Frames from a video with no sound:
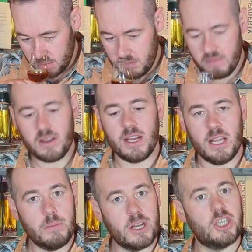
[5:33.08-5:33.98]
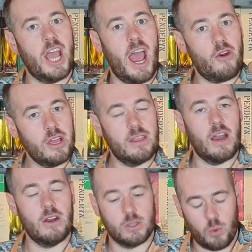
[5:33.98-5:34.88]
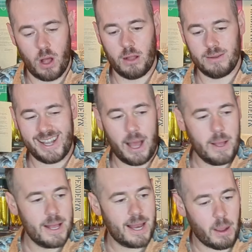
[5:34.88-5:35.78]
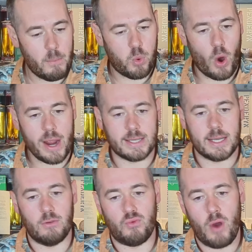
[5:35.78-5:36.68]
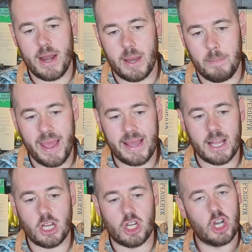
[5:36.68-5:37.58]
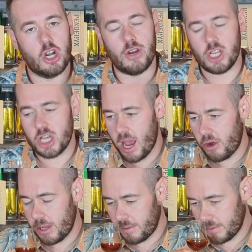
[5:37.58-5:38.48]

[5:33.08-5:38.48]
Definitely a little bit of cherry there as well, like a, like a bright red baking sugary cherry.